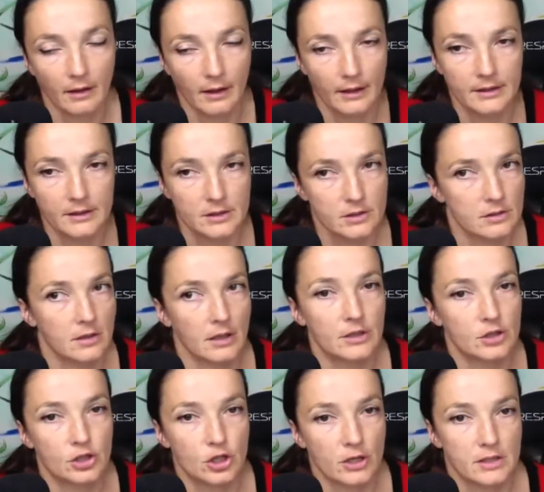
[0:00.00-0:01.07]

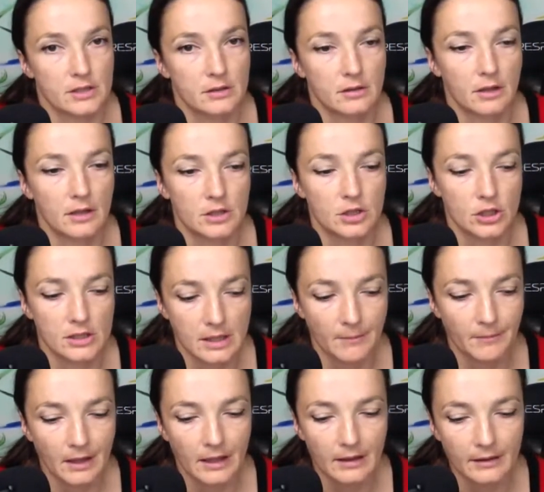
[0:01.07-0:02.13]
it's just
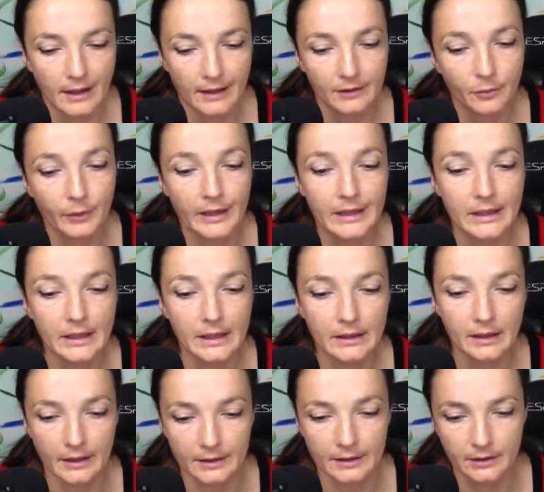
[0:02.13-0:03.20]
something that we
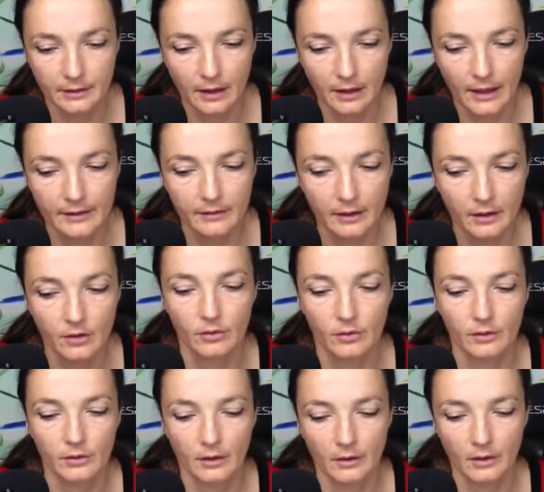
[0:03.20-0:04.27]
needed, I think,
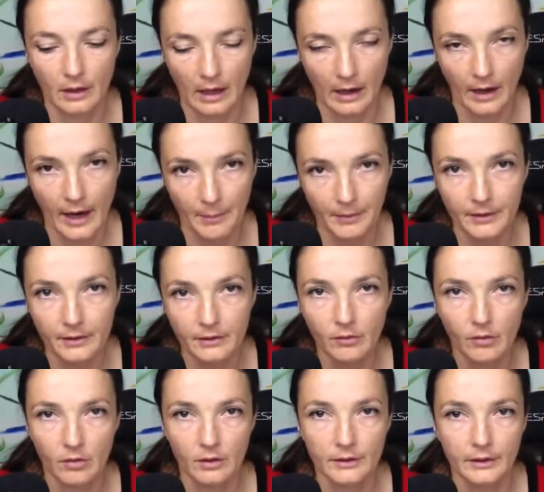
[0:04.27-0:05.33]
happen
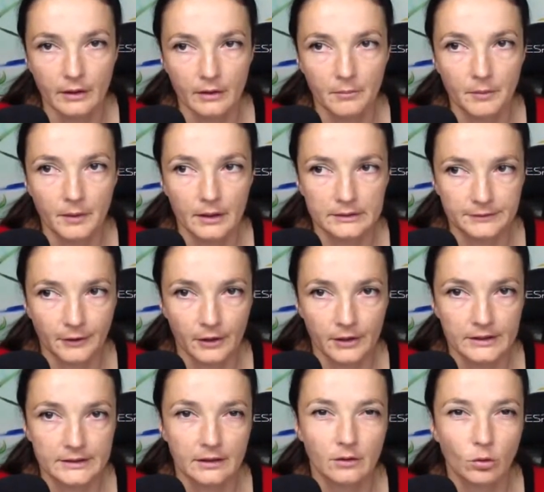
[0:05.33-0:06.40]
on as far
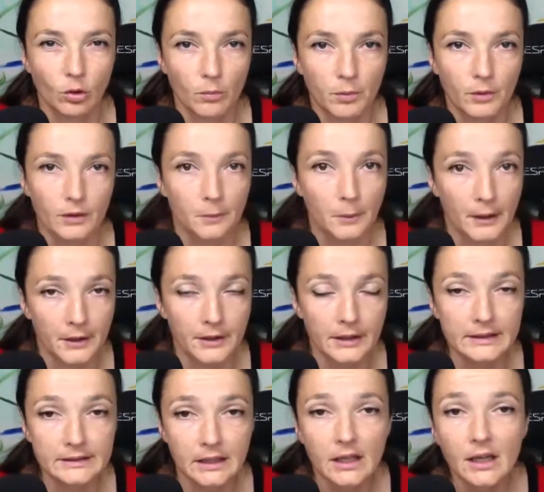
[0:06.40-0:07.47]
as a global
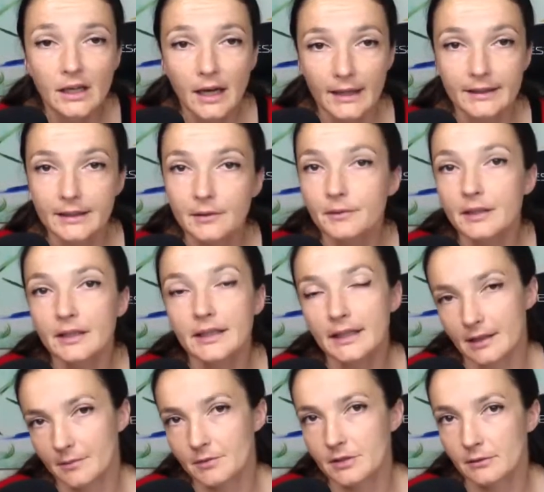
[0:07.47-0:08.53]
awareness. And that really
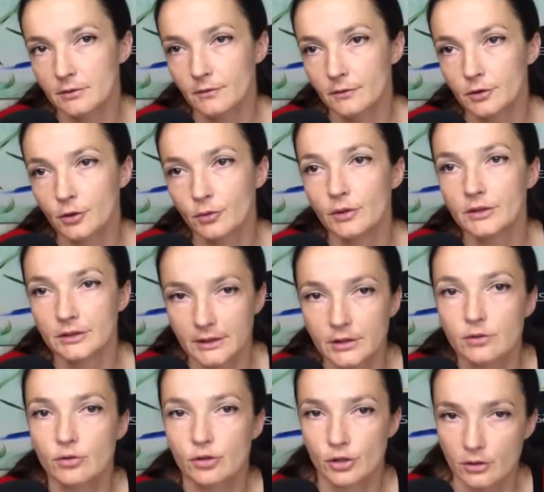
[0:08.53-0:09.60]
comes to
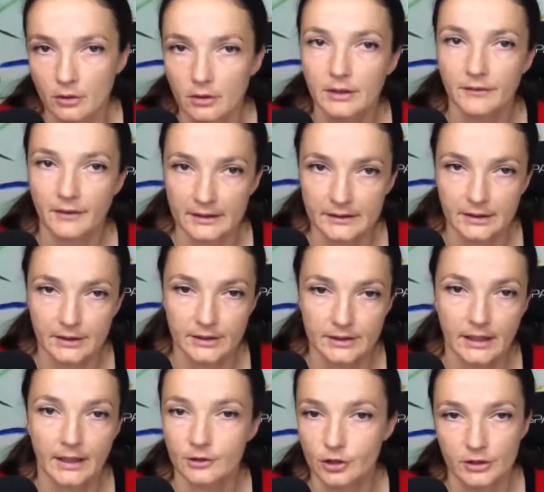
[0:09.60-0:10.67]
institutional investors
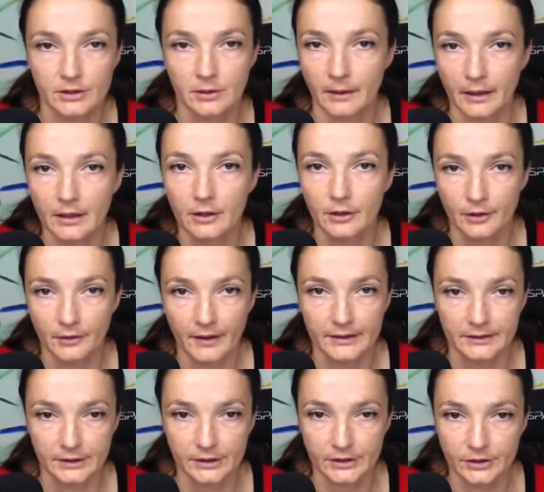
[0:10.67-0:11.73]
and just regular
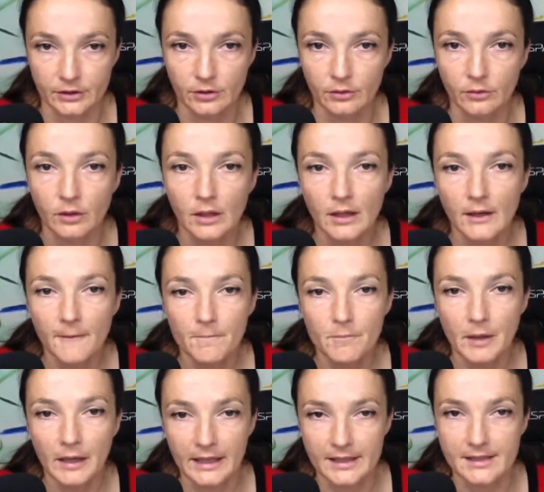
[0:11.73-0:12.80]
investors too,
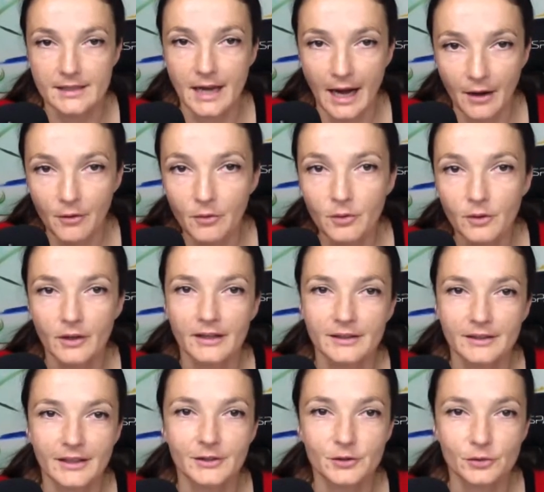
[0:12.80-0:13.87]
because now
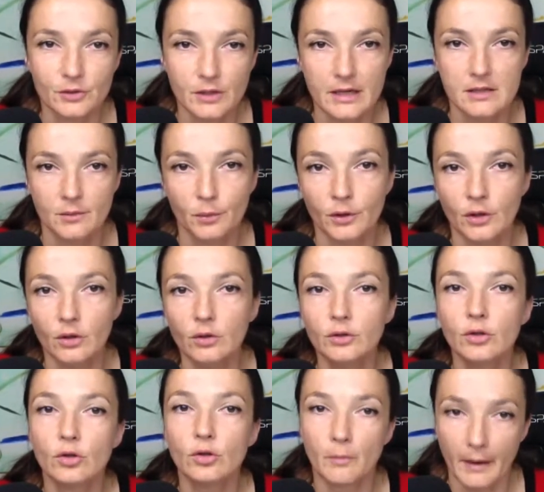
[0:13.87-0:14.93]
in today's world,
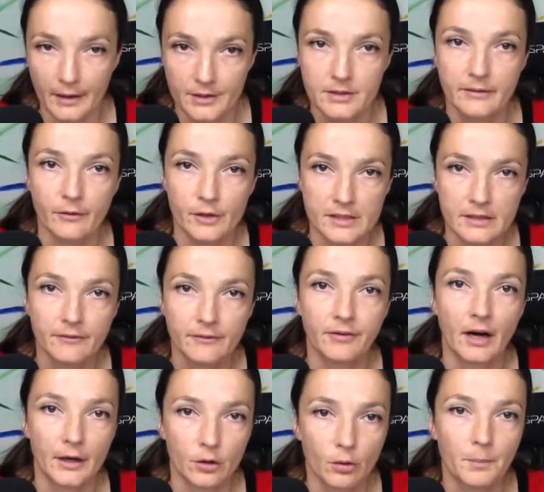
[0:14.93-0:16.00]
you better
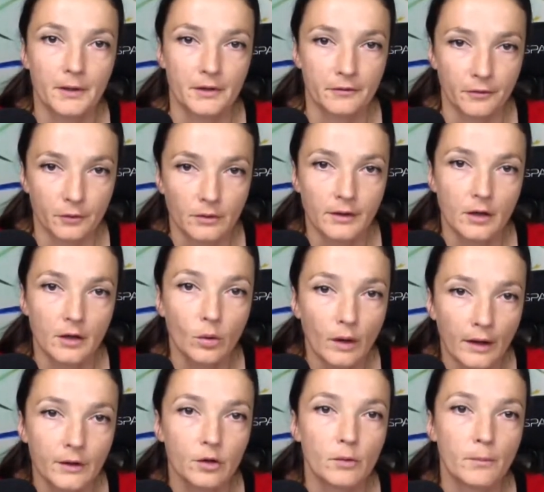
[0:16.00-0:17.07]
diversify your portfolio
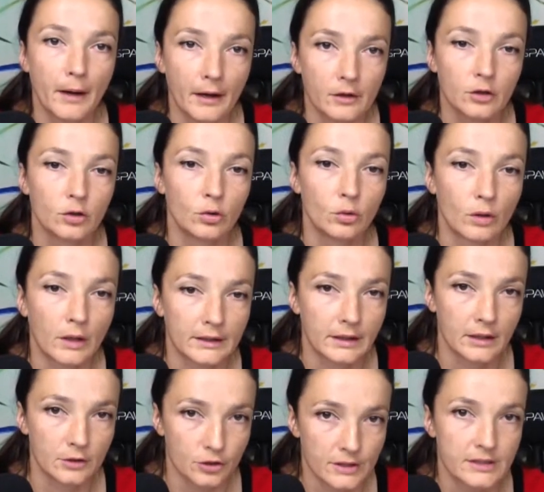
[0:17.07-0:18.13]
and you better look at
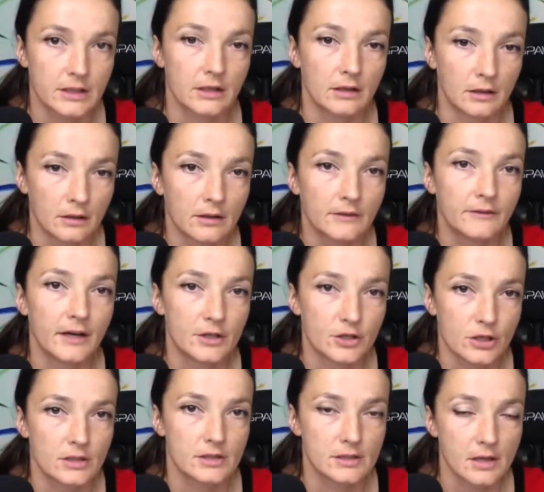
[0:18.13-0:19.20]
interesting
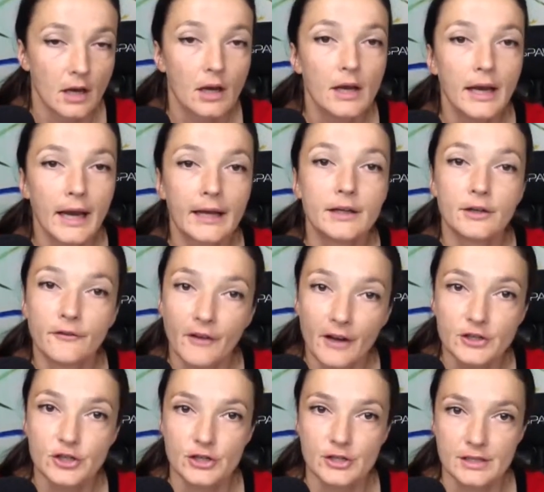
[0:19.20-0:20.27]
innovations and
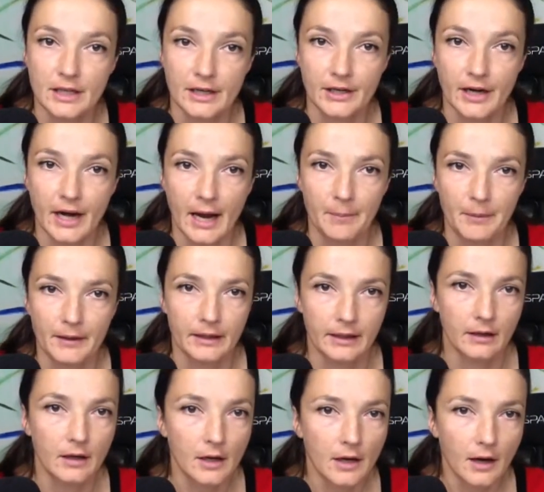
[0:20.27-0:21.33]
inventions that are
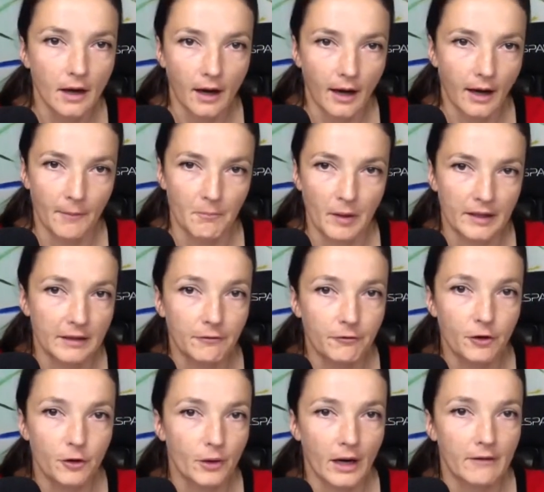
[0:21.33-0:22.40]
happening. And if
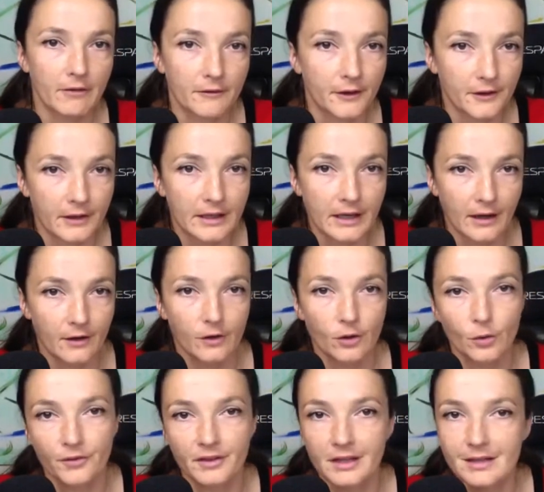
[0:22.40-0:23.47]
you have a very
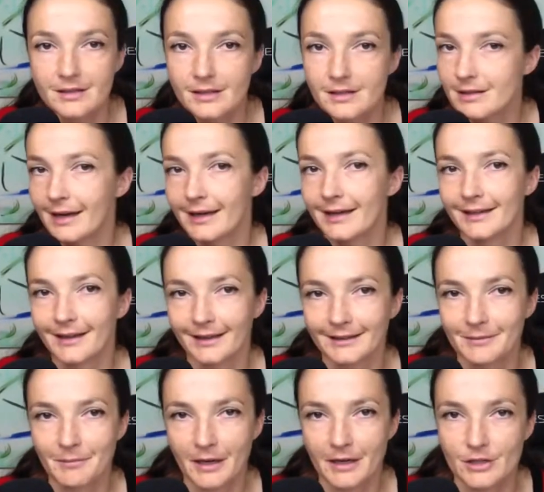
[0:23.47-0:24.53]
narrow thesis, I cannot
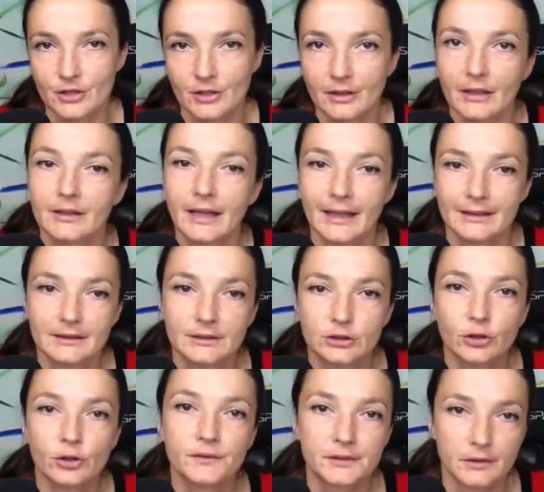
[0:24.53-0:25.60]
imagine that
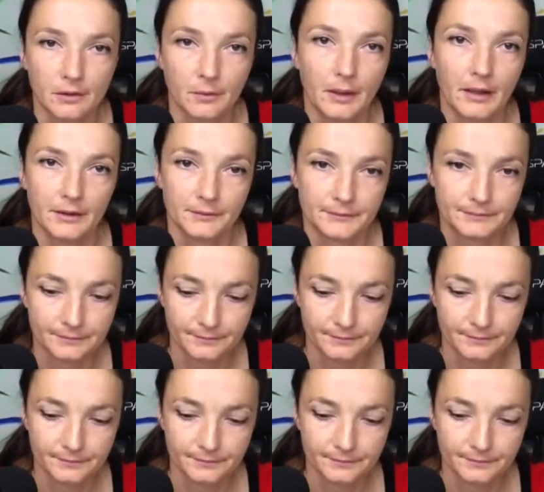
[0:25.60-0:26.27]
serves you well.